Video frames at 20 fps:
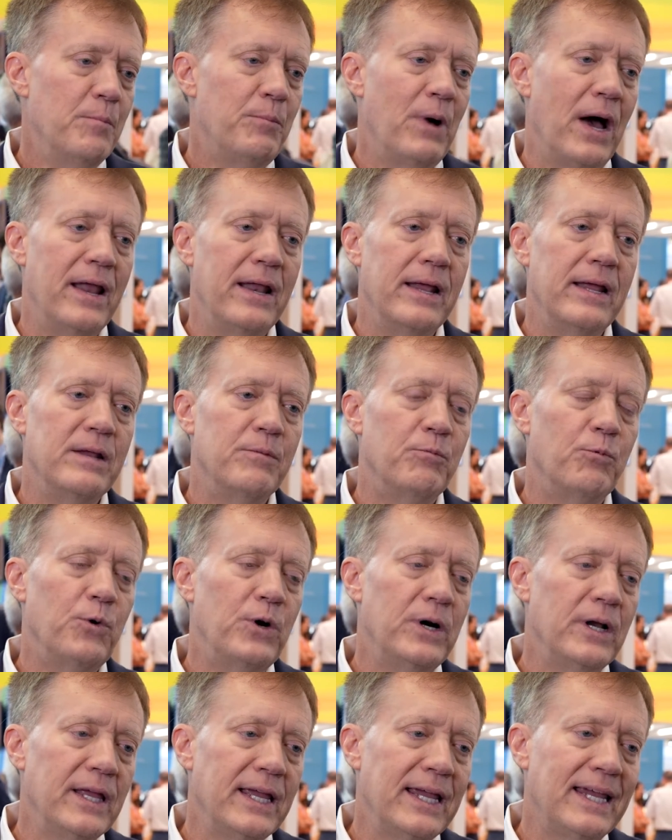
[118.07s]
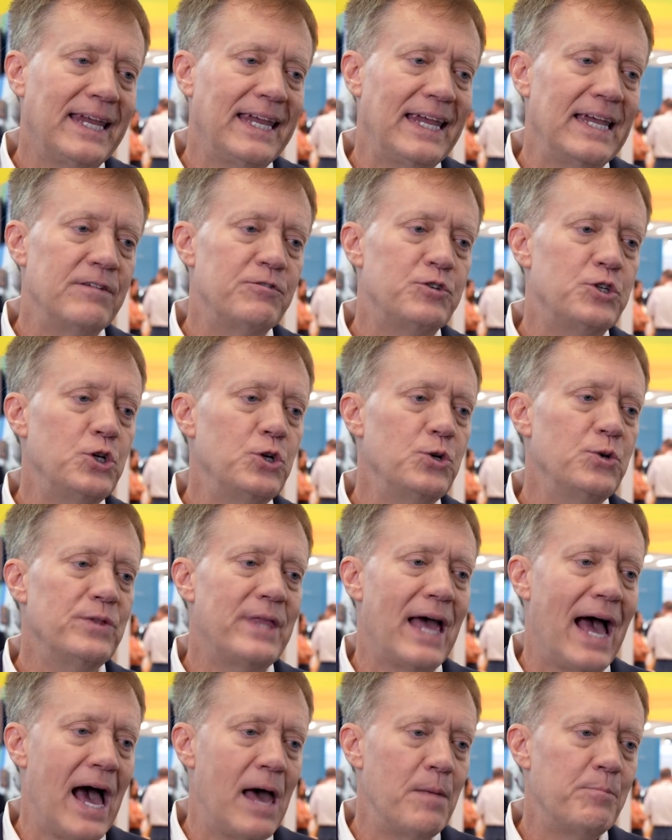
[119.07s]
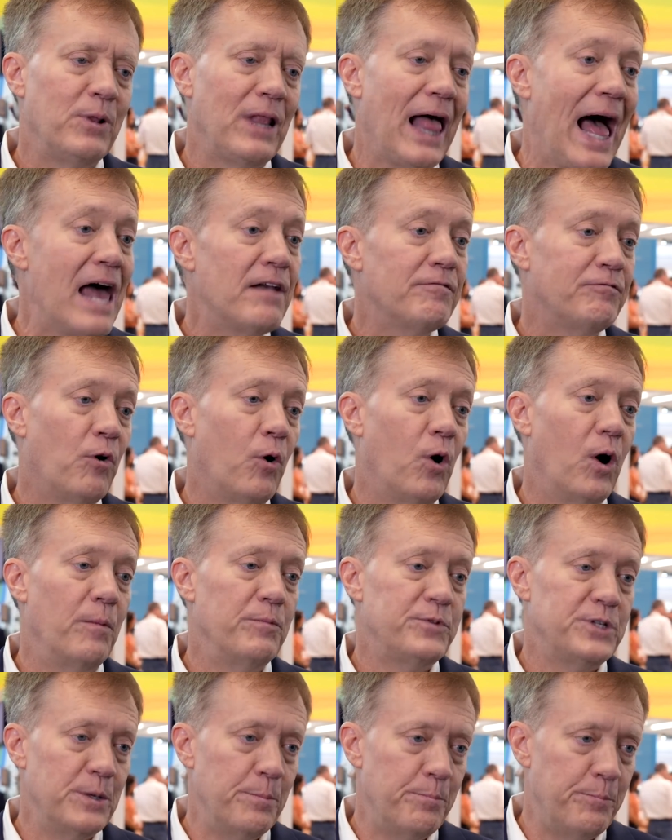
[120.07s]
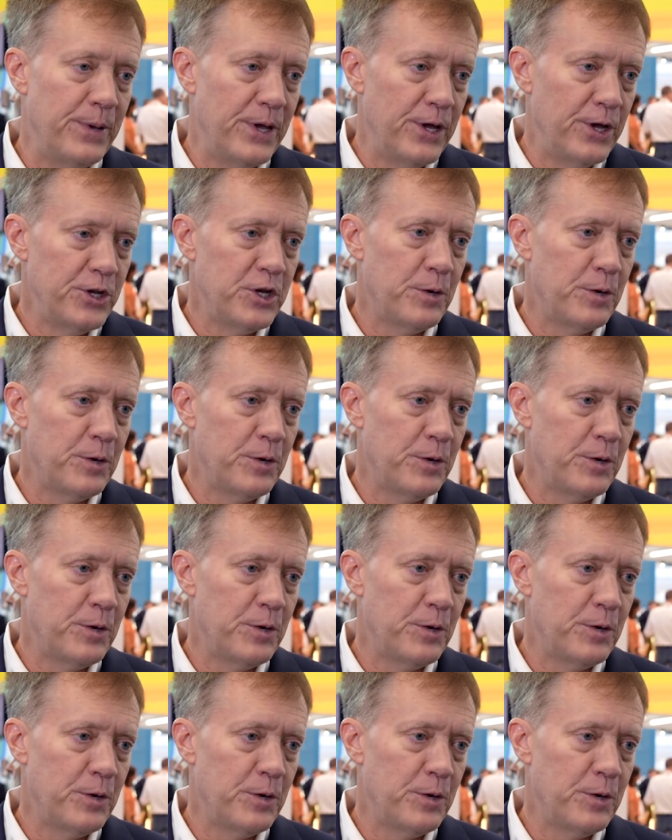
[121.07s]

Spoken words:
But it really gives you that platform to build